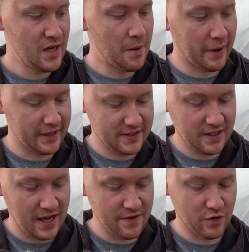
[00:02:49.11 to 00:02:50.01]
but I
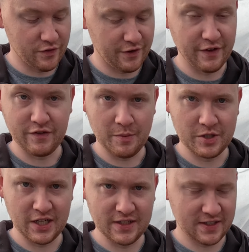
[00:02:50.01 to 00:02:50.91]
still have over
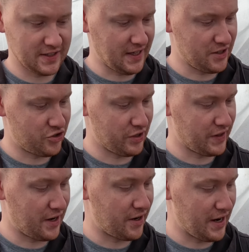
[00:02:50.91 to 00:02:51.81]
50% success rate
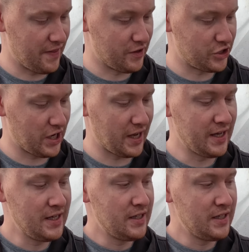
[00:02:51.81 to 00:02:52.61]
there in the tray.